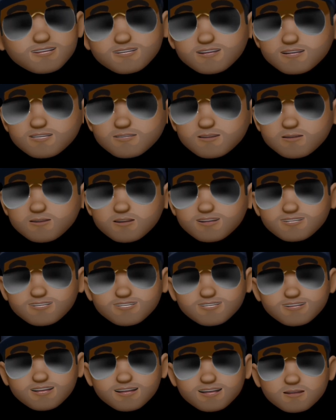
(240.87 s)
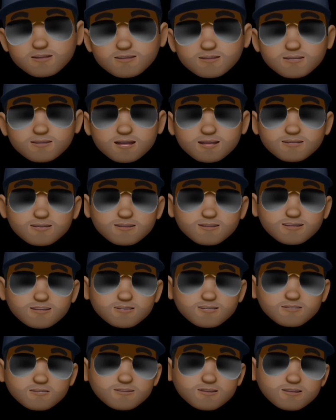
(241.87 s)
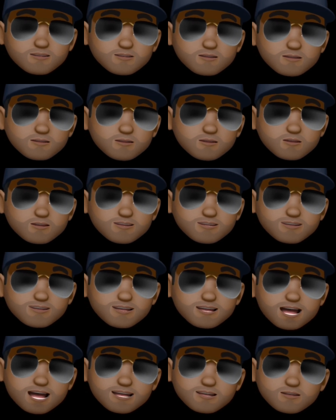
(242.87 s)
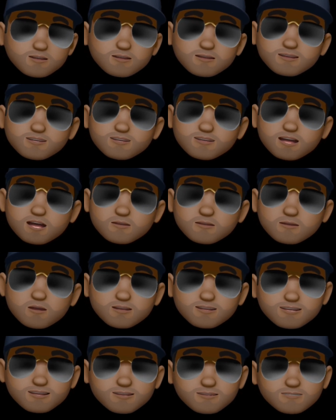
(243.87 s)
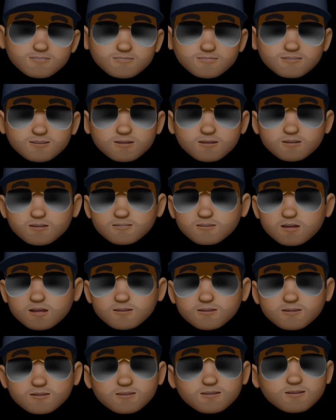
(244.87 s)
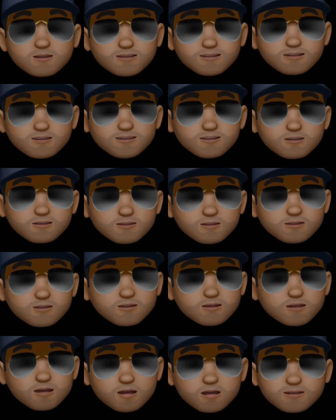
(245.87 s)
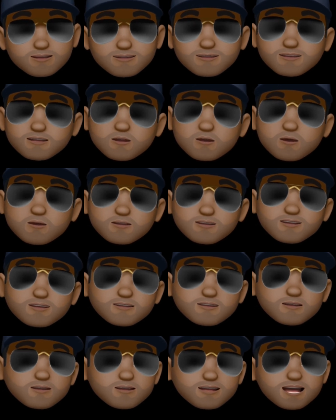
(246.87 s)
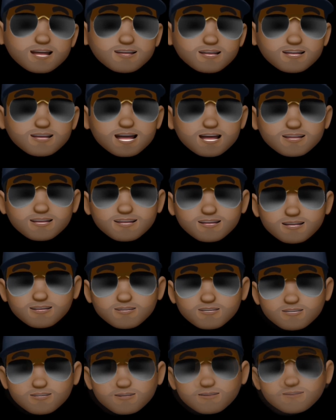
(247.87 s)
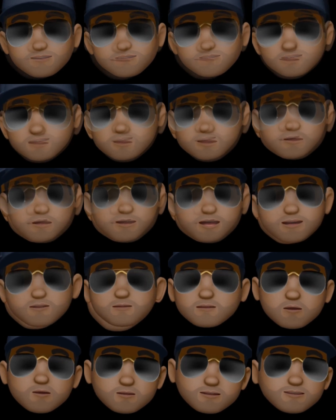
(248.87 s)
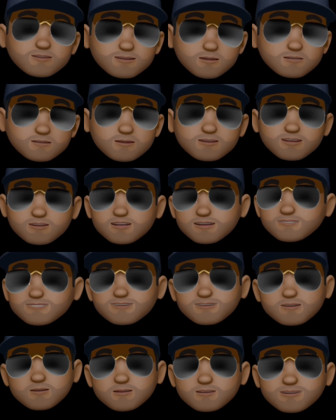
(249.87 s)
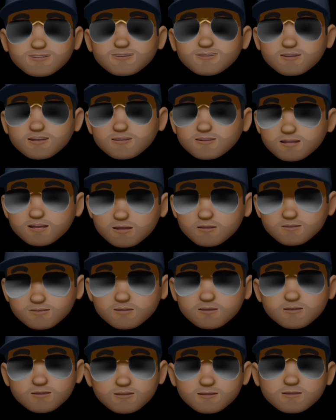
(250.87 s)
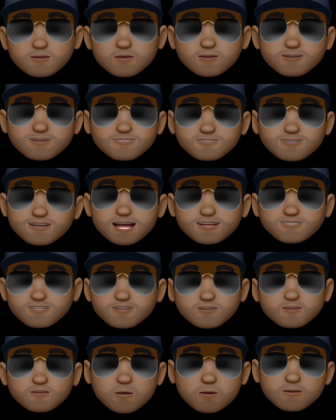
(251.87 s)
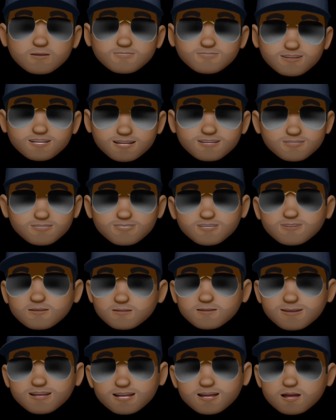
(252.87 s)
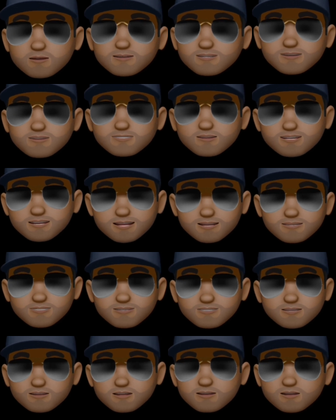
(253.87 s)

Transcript: then of course, check out the Right REITs mini reports at Urban Stock Market, volumes 1 and 2, and they're only $4.99 each. And both of them are filled with affordable and faster growing REITs that pay out dividends.